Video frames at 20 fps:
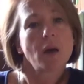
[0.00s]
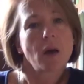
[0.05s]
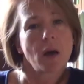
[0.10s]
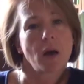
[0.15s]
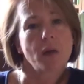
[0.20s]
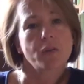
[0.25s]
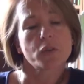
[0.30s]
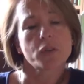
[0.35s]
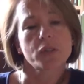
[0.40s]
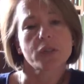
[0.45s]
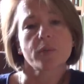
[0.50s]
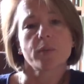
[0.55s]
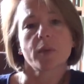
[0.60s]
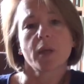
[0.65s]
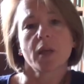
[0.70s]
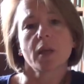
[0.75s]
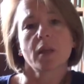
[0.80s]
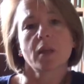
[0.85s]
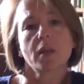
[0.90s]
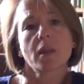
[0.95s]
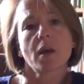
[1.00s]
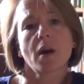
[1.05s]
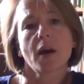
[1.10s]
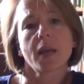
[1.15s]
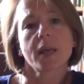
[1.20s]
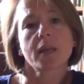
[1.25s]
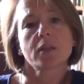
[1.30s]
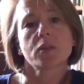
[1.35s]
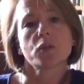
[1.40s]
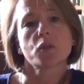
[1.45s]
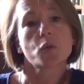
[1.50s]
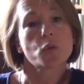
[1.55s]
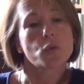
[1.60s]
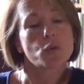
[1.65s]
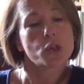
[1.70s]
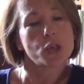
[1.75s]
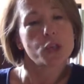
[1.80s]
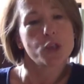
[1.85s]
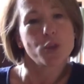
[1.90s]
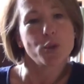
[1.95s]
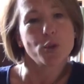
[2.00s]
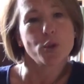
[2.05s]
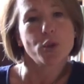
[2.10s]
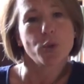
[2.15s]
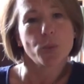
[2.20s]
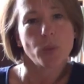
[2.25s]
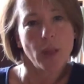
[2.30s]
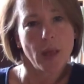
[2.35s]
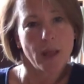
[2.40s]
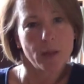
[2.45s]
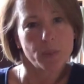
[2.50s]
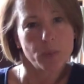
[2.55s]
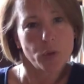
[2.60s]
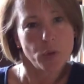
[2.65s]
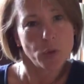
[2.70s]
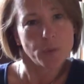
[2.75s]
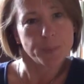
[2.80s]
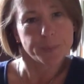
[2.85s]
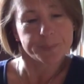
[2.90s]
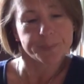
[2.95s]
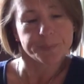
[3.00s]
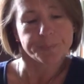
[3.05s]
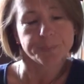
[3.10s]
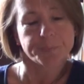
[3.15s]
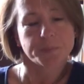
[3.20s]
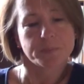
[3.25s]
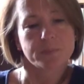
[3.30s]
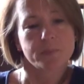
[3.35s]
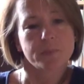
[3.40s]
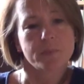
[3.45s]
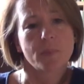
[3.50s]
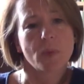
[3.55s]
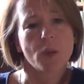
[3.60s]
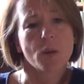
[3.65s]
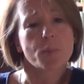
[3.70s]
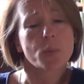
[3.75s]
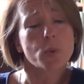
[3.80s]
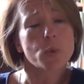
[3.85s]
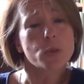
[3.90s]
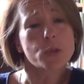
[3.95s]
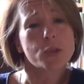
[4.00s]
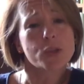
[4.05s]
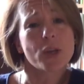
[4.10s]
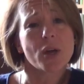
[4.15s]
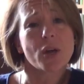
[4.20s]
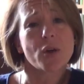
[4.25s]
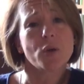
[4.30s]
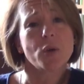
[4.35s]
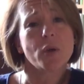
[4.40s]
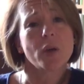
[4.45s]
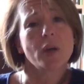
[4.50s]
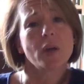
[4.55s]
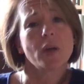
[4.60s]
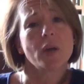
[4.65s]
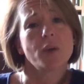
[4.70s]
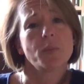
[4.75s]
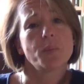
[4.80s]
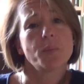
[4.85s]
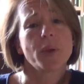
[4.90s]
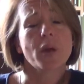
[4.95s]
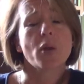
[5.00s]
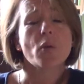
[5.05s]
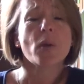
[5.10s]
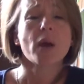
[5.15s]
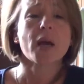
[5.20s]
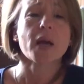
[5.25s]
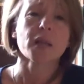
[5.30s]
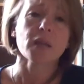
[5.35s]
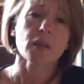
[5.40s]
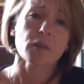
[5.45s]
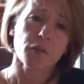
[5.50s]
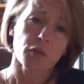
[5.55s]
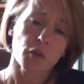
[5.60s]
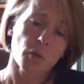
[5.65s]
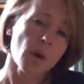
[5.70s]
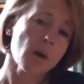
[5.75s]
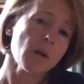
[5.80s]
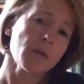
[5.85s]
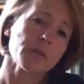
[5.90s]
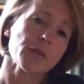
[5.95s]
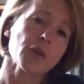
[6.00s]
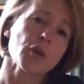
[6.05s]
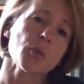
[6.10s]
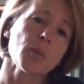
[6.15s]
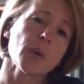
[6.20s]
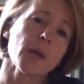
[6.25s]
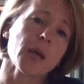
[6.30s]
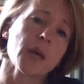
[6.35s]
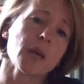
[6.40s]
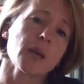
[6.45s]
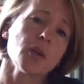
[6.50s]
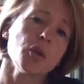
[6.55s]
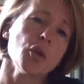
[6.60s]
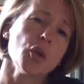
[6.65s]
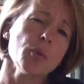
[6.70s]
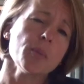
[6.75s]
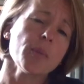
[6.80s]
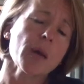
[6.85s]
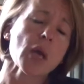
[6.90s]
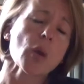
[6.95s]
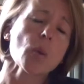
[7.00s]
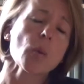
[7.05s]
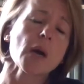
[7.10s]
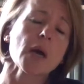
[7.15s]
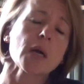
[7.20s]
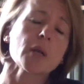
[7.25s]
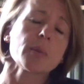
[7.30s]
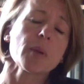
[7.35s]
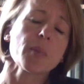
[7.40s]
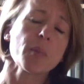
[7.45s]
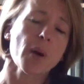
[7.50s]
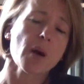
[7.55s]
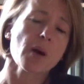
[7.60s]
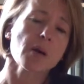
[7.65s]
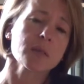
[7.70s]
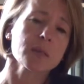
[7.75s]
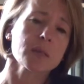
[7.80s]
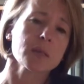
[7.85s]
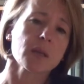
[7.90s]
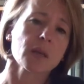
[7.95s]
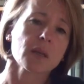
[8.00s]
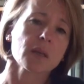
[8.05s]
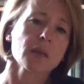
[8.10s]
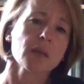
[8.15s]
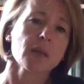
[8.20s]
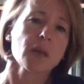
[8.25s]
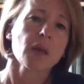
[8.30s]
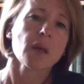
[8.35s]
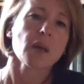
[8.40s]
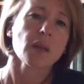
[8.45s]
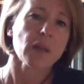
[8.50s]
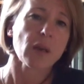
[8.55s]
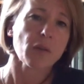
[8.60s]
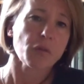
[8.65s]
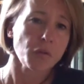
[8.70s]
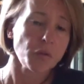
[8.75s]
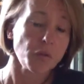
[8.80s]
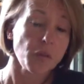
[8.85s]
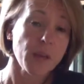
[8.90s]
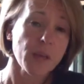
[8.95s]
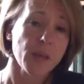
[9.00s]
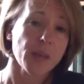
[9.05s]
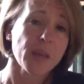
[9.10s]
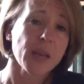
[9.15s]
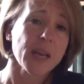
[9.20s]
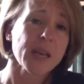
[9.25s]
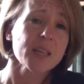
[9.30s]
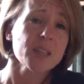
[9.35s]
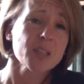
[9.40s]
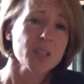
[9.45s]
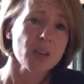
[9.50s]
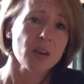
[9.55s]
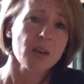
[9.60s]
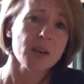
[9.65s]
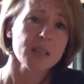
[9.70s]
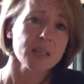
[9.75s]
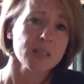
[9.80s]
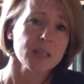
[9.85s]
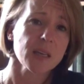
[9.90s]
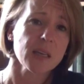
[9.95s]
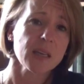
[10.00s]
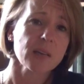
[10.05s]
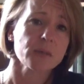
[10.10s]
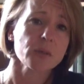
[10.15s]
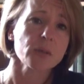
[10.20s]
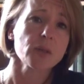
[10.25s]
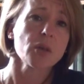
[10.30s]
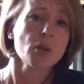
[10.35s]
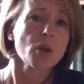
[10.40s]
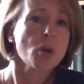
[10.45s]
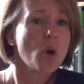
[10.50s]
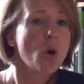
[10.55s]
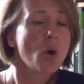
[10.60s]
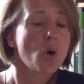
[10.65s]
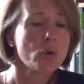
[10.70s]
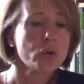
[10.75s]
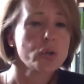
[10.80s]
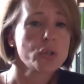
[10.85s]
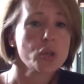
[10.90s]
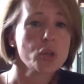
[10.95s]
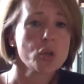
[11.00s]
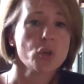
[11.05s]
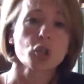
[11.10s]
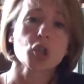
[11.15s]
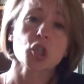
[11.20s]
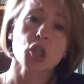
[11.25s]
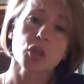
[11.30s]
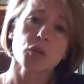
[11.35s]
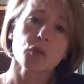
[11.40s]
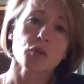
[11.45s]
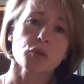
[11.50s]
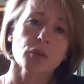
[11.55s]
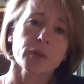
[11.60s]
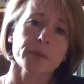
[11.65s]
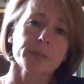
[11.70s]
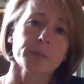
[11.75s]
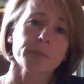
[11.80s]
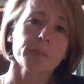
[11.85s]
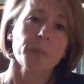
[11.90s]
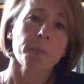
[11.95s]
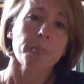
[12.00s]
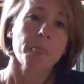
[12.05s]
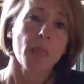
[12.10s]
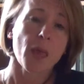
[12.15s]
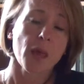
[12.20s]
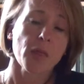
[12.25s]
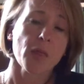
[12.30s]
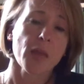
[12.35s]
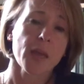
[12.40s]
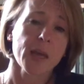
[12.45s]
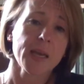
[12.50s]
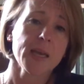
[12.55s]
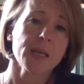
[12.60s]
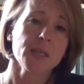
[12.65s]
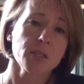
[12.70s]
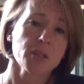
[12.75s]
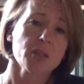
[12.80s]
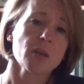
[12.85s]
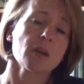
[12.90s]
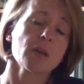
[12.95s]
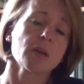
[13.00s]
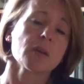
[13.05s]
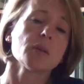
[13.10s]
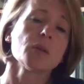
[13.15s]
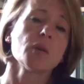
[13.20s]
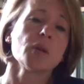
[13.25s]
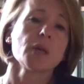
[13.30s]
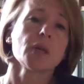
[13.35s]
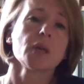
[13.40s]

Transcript: I've got something that I can talk to you that will help you. But also be aware that if you are phobic, you may well be passing that fear, that anxiety level onto your children, and they in turn